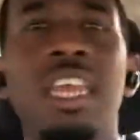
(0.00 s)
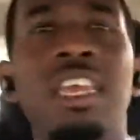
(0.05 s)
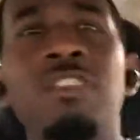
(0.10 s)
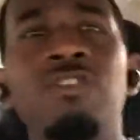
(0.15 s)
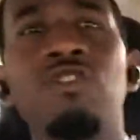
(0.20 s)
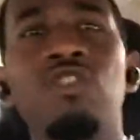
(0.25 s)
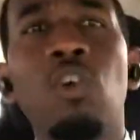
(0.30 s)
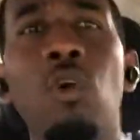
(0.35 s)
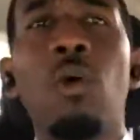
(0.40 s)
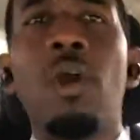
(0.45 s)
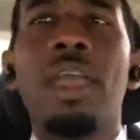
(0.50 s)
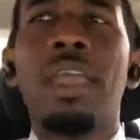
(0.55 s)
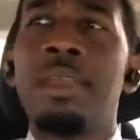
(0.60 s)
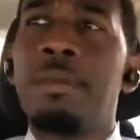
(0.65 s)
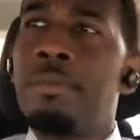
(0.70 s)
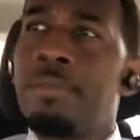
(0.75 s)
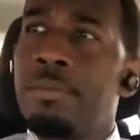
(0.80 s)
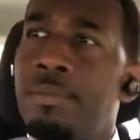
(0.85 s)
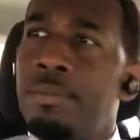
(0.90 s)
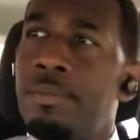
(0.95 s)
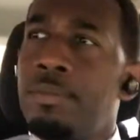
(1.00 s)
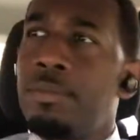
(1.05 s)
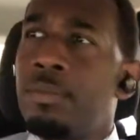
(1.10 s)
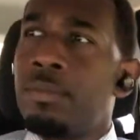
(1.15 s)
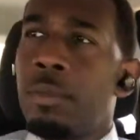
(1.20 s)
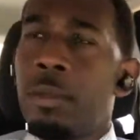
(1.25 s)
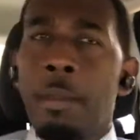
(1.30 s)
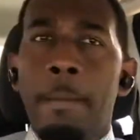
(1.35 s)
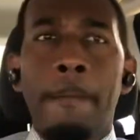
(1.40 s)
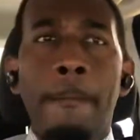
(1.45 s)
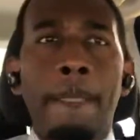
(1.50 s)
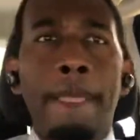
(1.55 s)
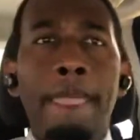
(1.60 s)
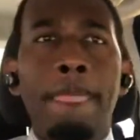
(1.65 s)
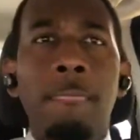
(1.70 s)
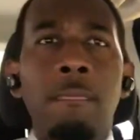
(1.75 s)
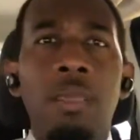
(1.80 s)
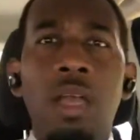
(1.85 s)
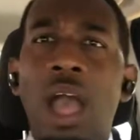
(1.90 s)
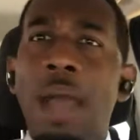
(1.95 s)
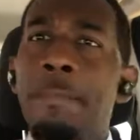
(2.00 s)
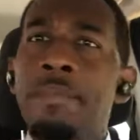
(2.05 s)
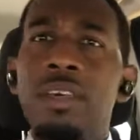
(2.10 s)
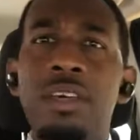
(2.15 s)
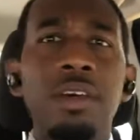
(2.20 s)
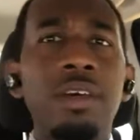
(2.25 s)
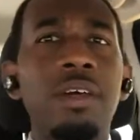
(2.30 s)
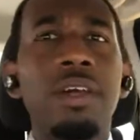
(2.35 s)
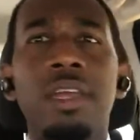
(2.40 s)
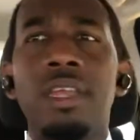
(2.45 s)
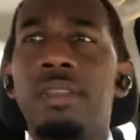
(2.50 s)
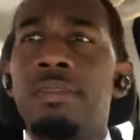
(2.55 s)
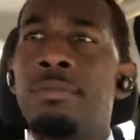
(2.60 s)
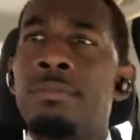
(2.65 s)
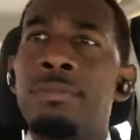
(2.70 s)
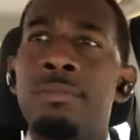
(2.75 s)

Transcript: Enjoy. I'm good.